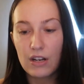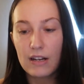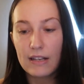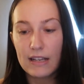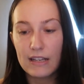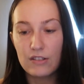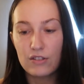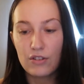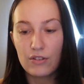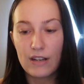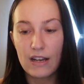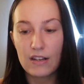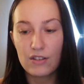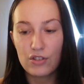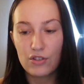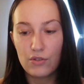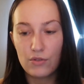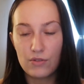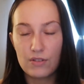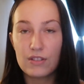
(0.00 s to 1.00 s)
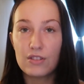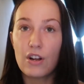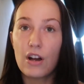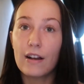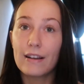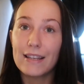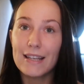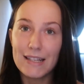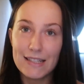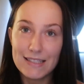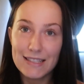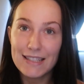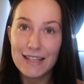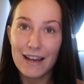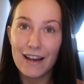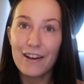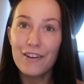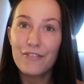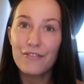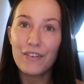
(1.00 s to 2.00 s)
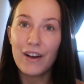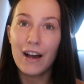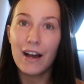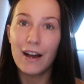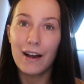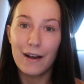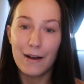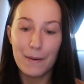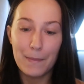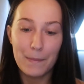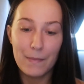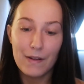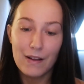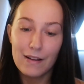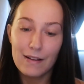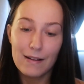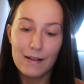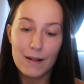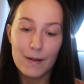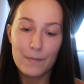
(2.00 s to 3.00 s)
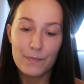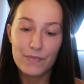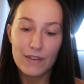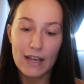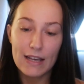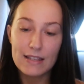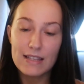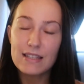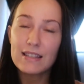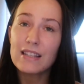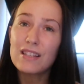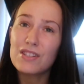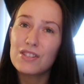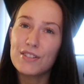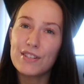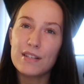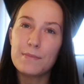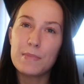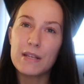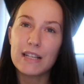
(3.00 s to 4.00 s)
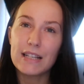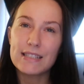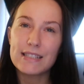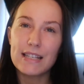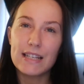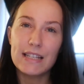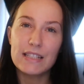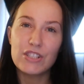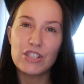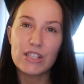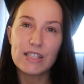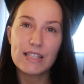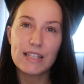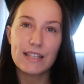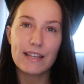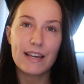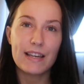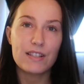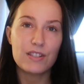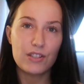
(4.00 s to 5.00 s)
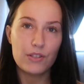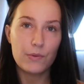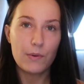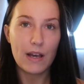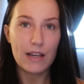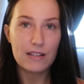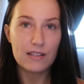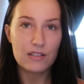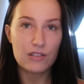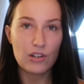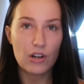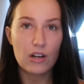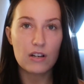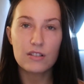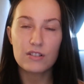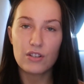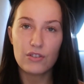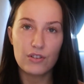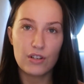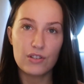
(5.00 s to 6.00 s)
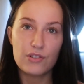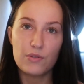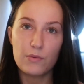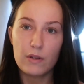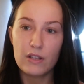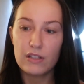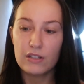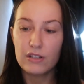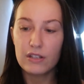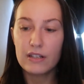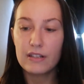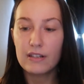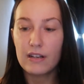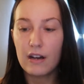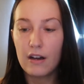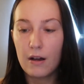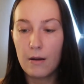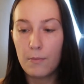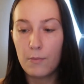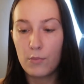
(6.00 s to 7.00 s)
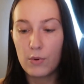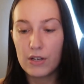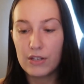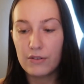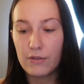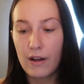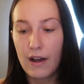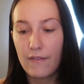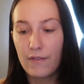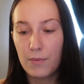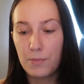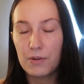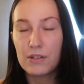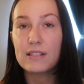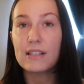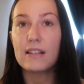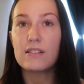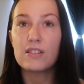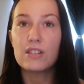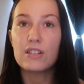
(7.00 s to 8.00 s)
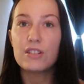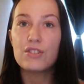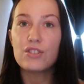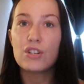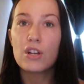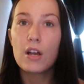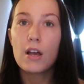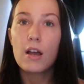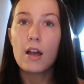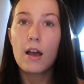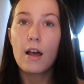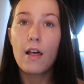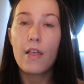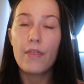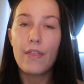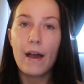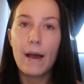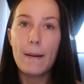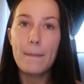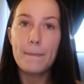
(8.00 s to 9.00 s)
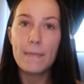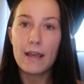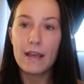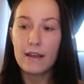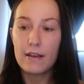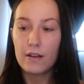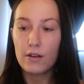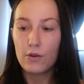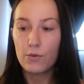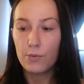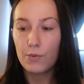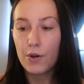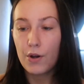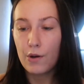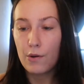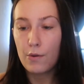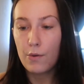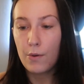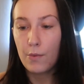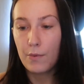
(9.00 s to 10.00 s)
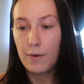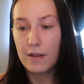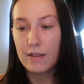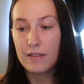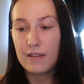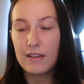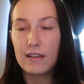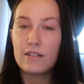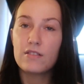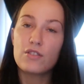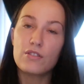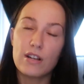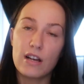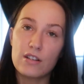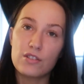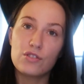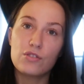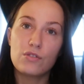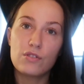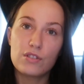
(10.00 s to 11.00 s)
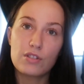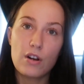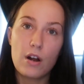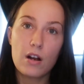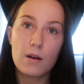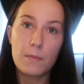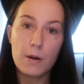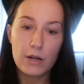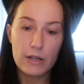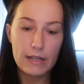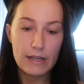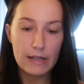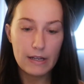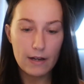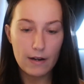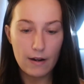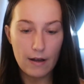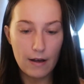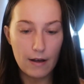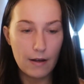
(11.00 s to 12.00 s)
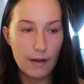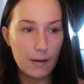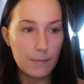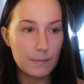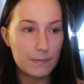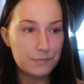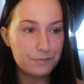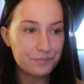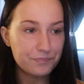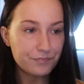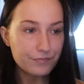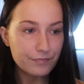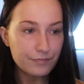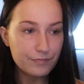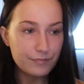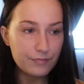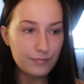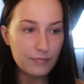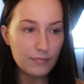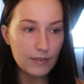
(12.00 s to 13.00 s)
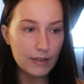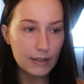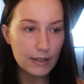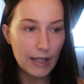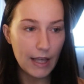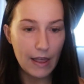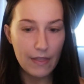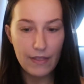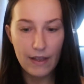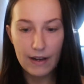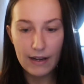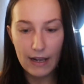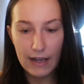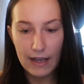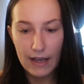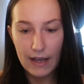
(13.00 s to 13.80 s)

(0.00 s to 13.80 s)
International Stock ETF. I think that's good because just in case US stocks are not doing good, we do have a percentage that may grow with the international stock market. And then I